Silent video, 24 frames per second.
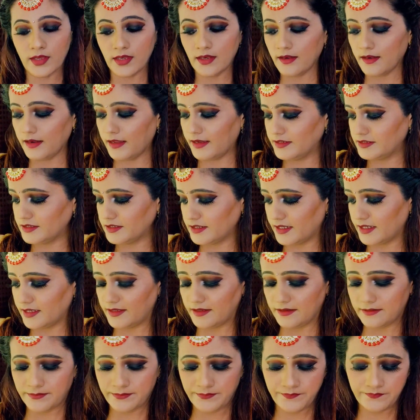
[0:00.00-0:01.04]
$199.
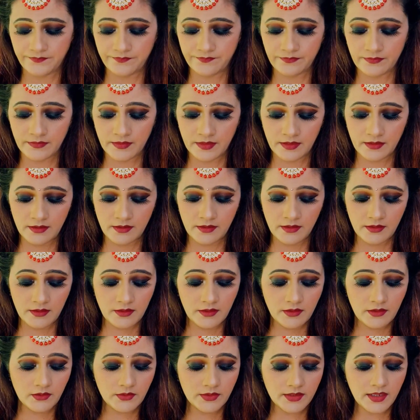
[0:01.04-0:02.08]

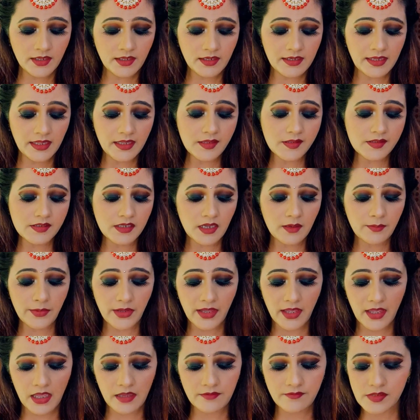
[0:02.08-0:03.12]
Okay, next up
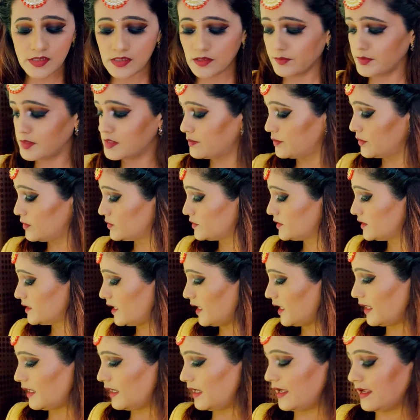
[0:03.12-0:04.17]
I have a Swiss Beauty
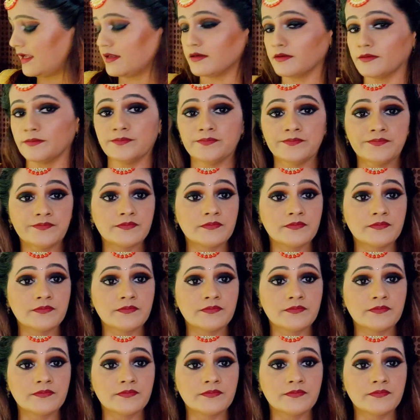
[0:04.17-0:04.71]
eyeliner.